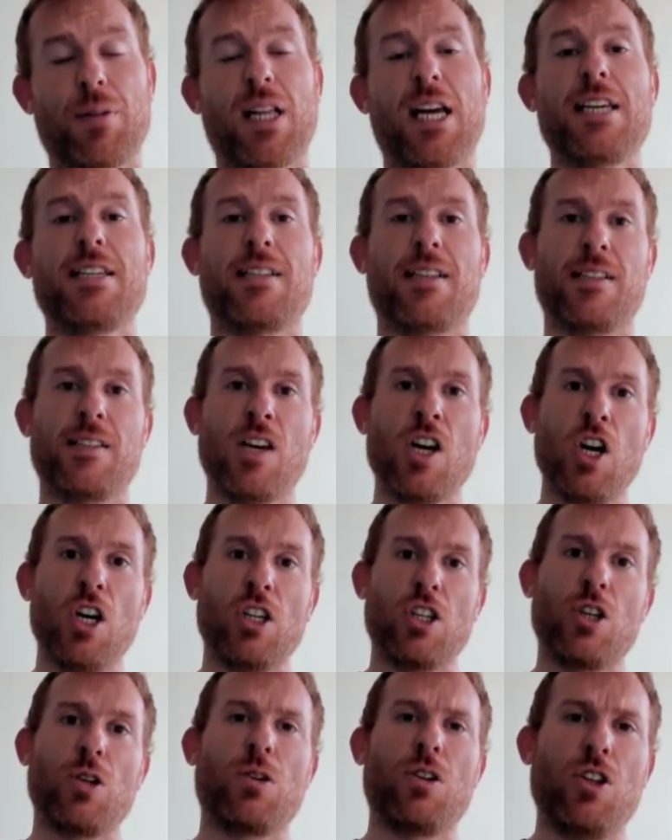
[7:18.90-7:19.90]
places,
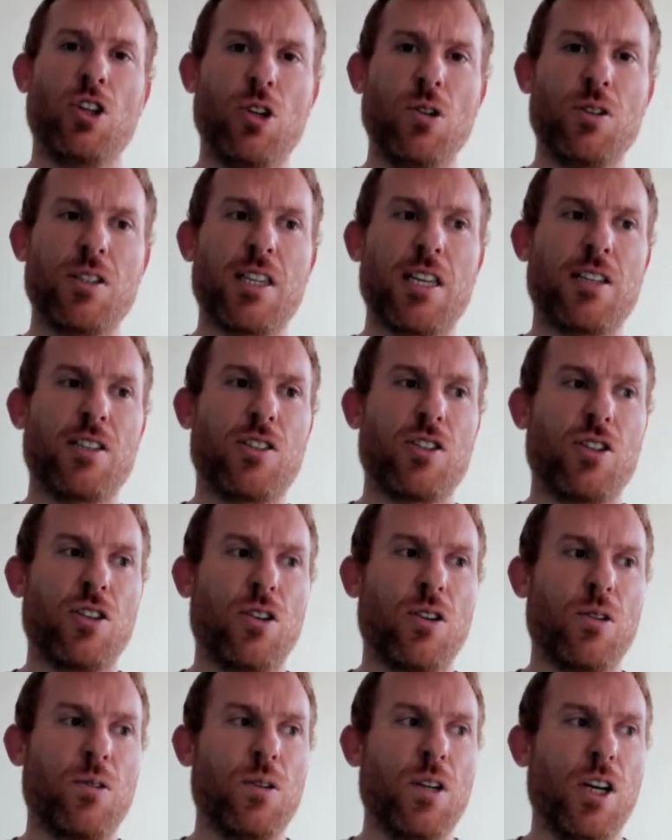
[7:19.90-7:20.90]
you can use this
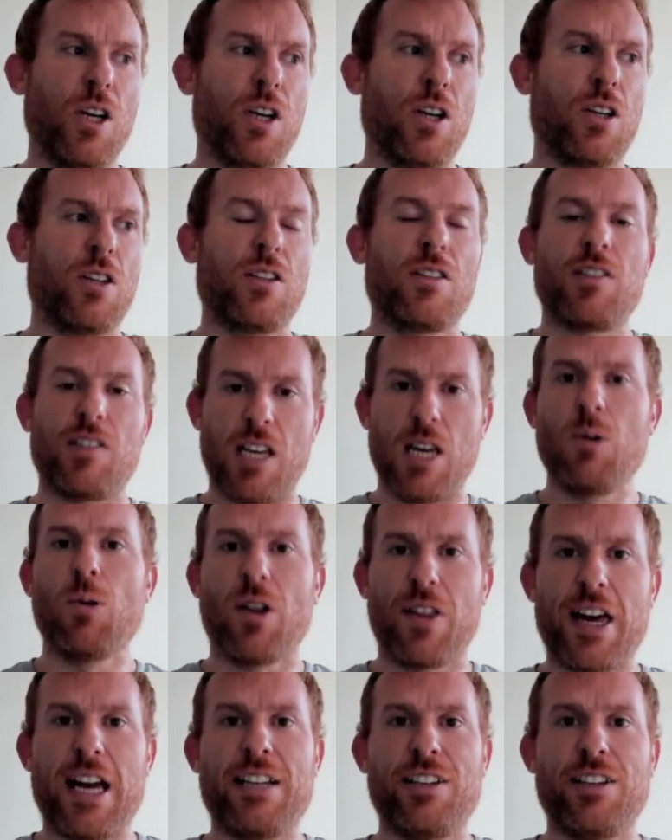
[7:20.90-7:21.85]
to see what they're